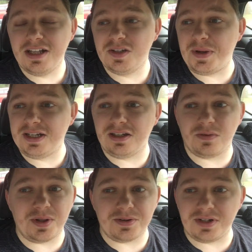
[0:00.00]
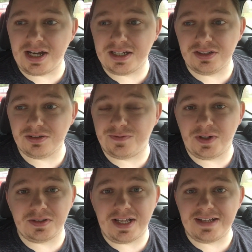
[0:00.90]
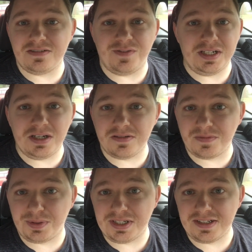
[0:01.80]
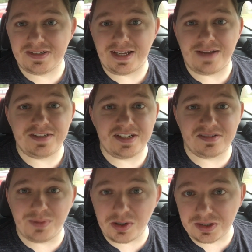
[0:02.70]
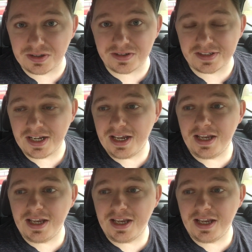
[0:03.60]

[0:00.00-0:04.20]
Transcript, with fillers: depending on whether or not your funnel has videos in place that have testimonials